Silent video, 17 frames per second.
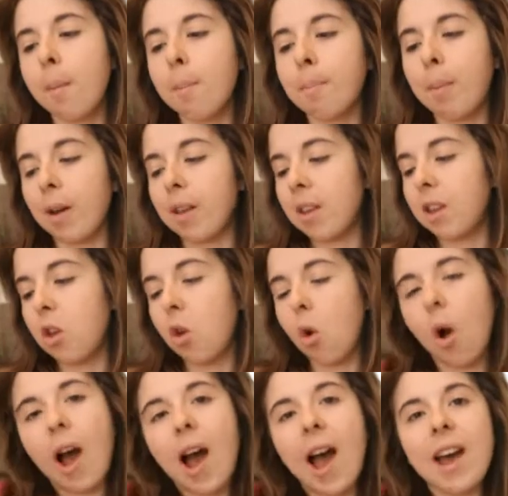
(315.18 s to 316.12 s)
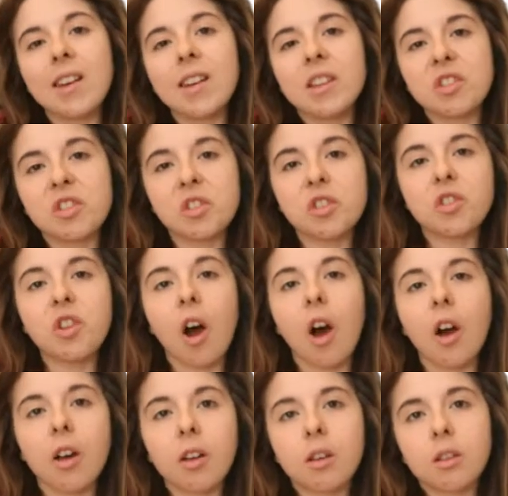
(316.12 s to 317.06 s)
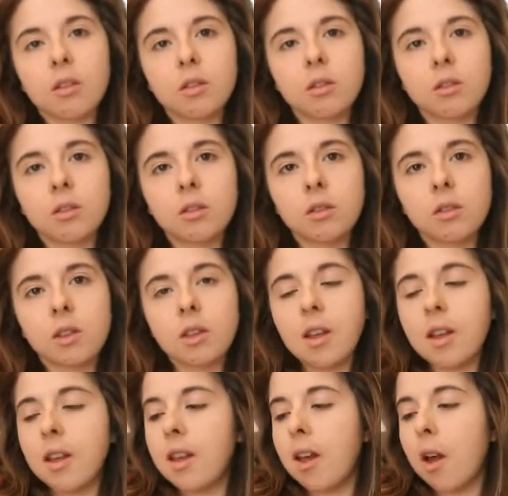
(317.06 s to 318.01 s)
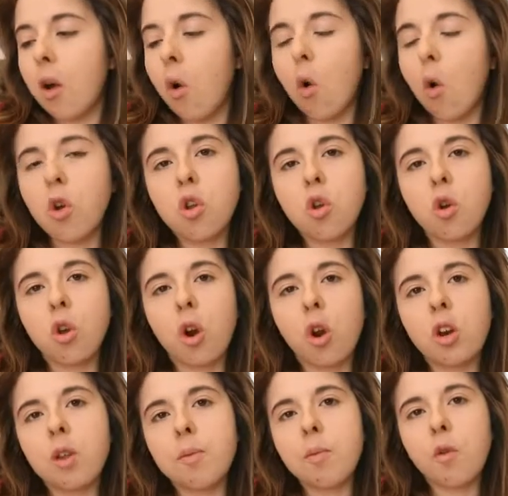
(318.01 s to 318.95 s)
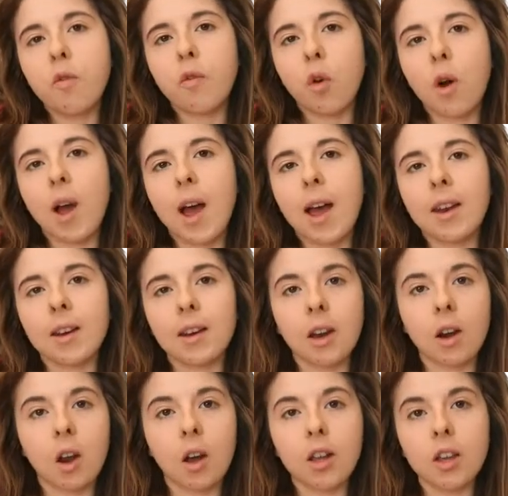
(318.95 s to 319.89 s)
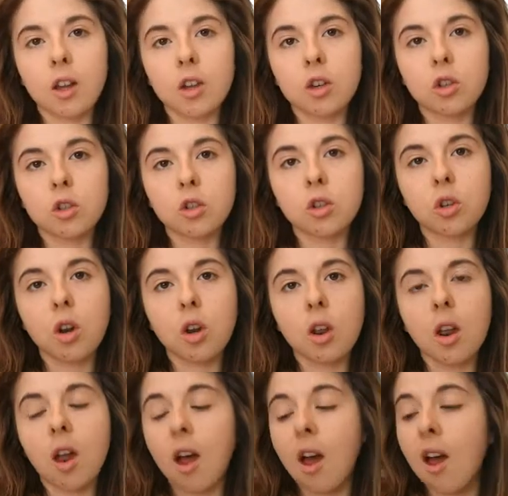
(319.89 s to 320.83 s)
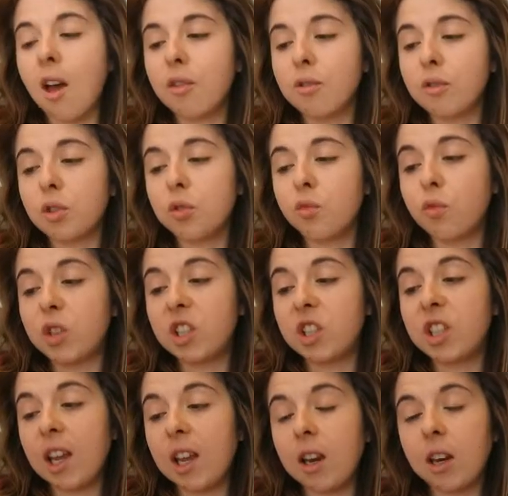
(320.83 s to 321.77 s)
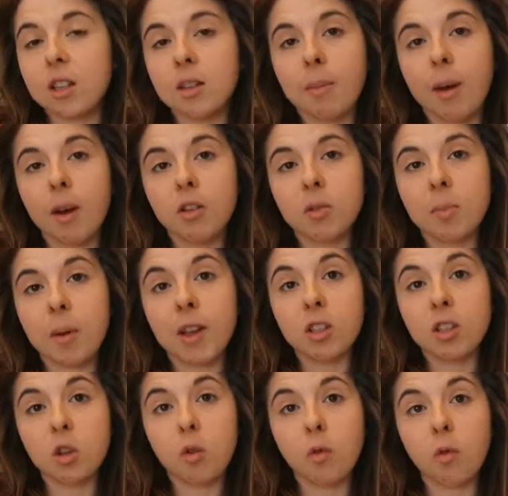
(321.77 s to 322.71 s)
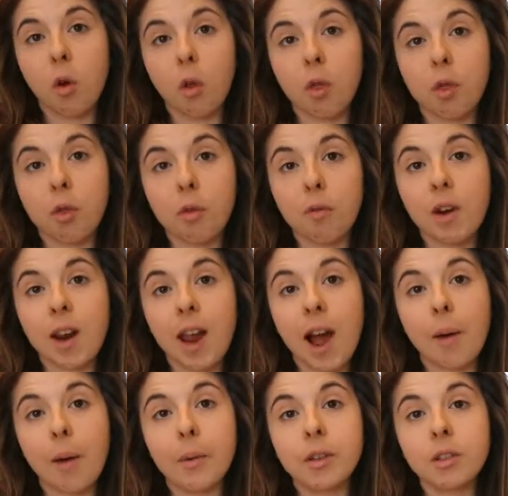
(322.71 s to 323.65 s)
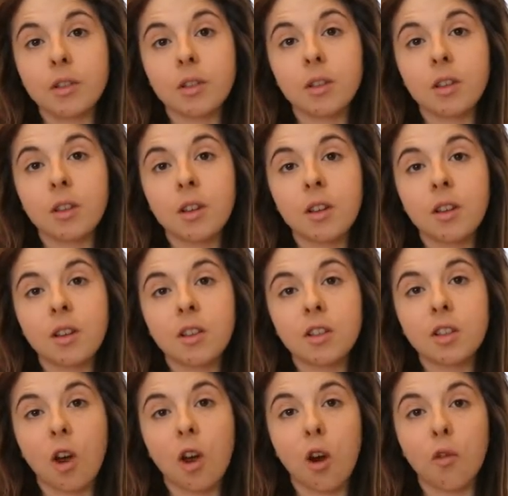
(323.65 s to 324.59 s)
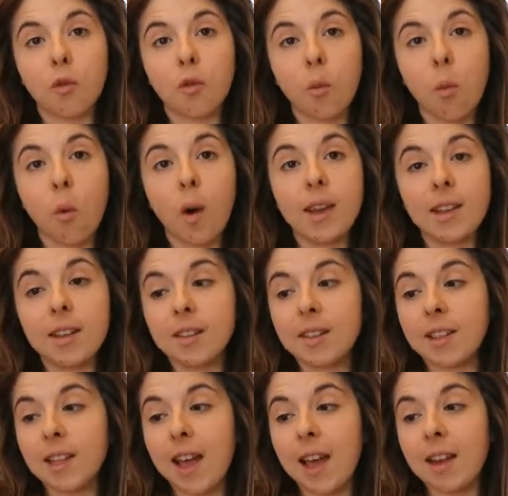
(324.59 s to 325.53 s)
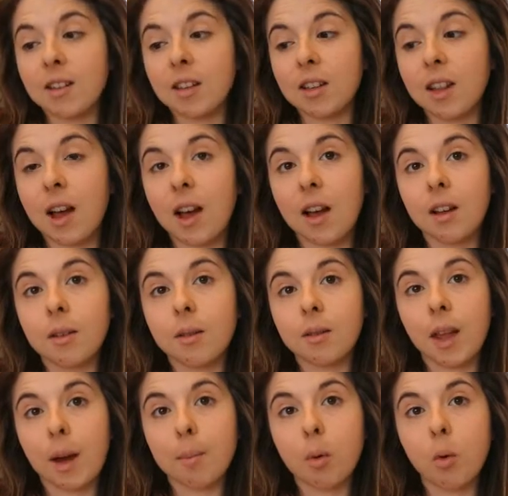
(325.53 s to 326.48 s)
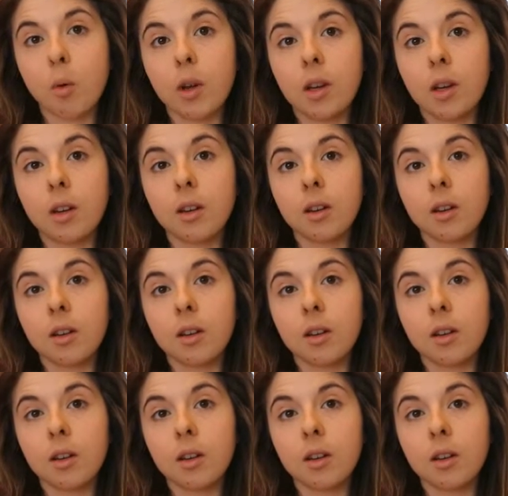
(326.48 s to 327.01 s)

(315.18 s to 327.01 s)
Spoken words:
But your hand is stuck. Or you can only move your hand at like a ridiculous amount of space, and you've got 3 hours to kind of wait to get to that point.